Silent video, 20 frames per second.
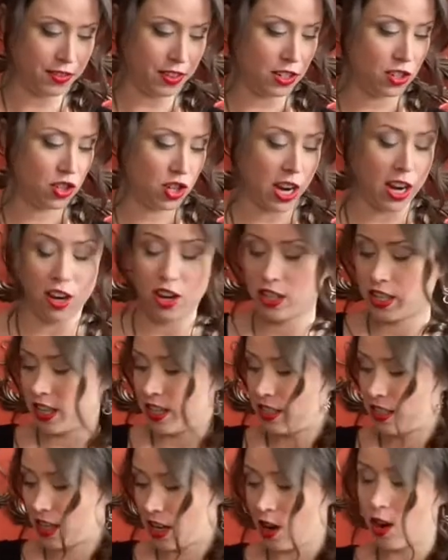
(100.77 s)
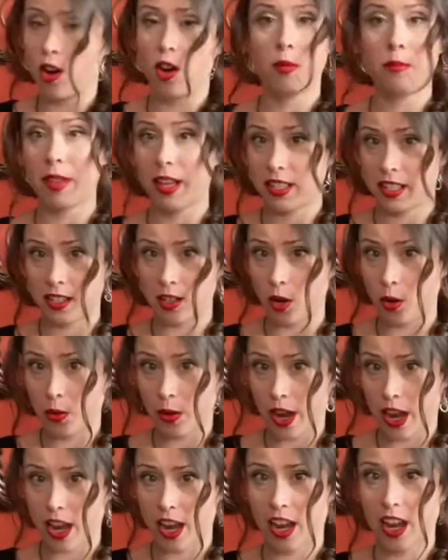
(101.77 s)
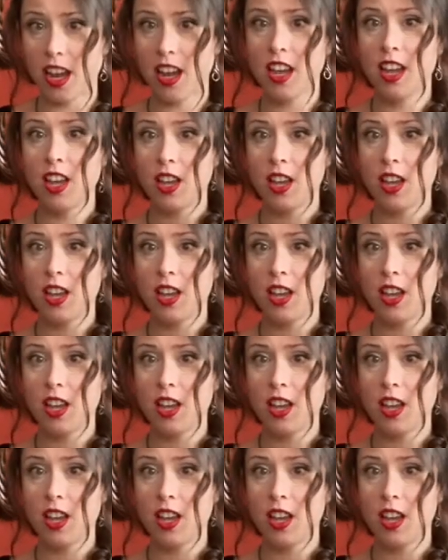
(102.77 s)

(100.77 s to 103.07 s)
shaker tins at home, that's okay.